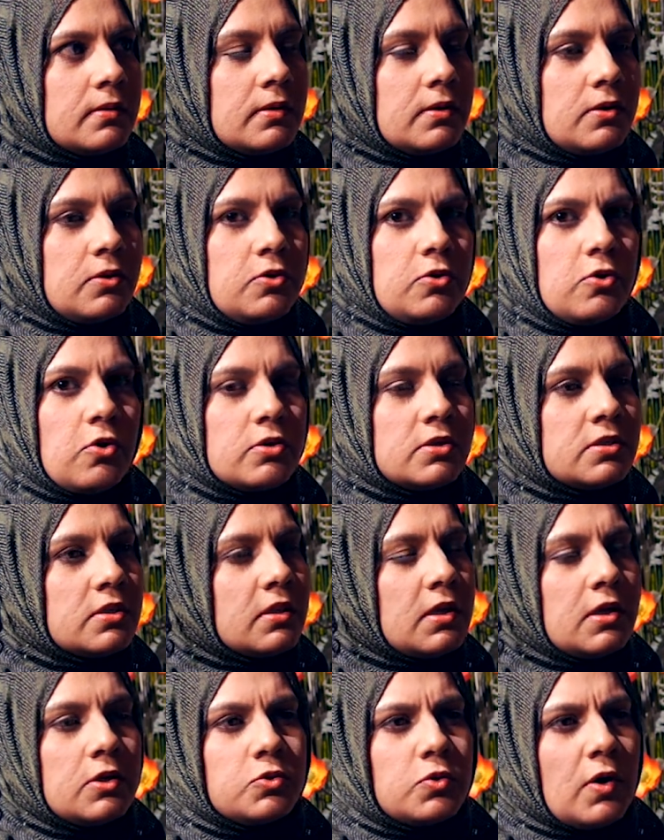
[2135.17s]
not
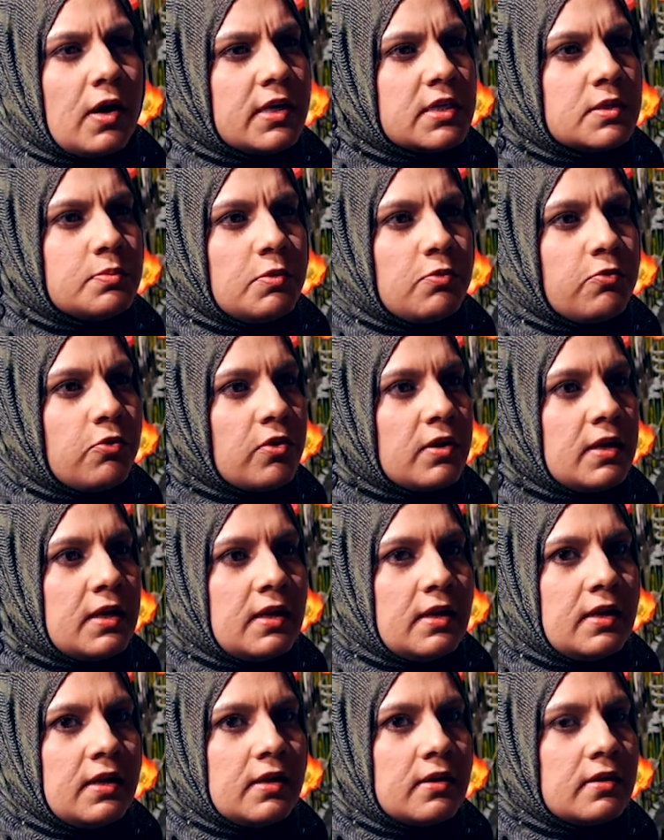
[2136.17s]
think twice before
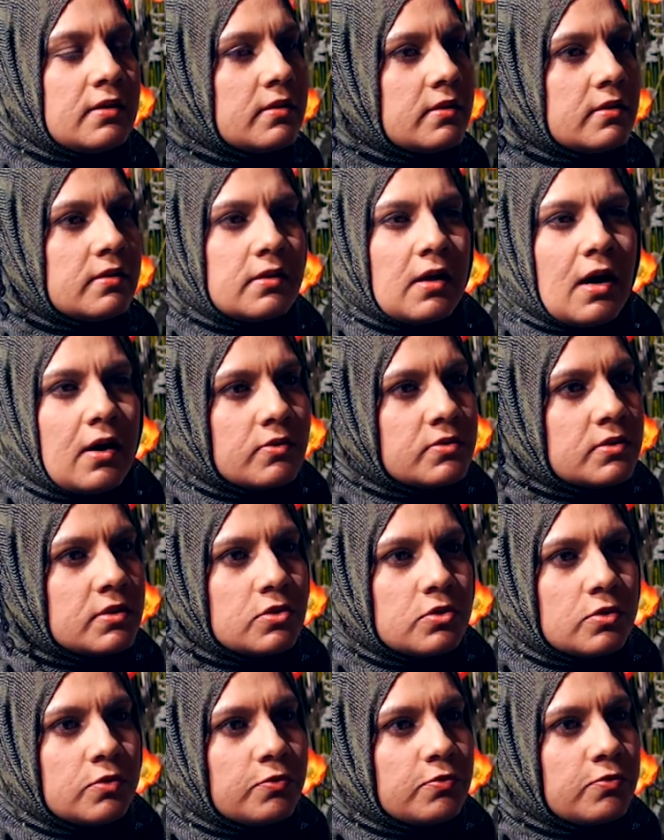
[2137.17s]
killing thousands
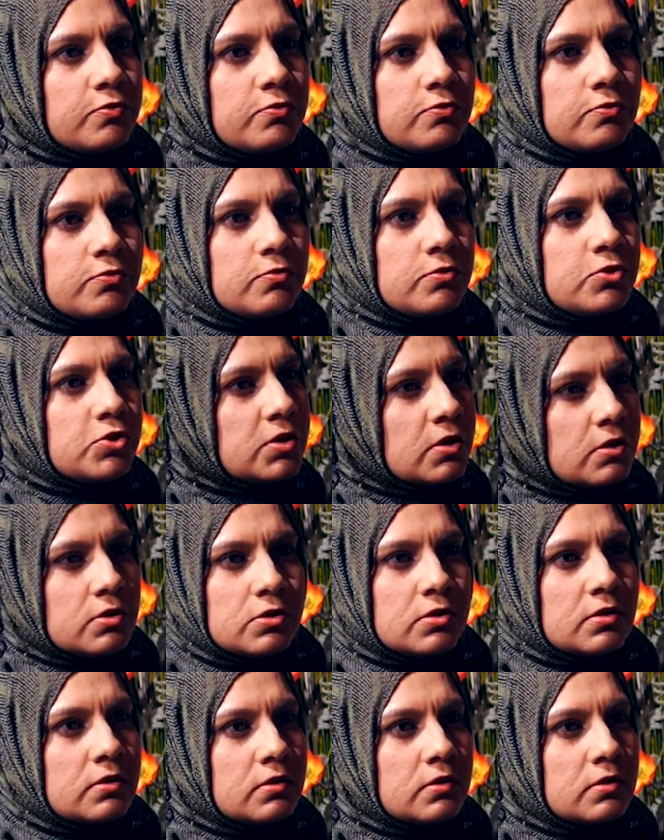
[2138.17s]
of children?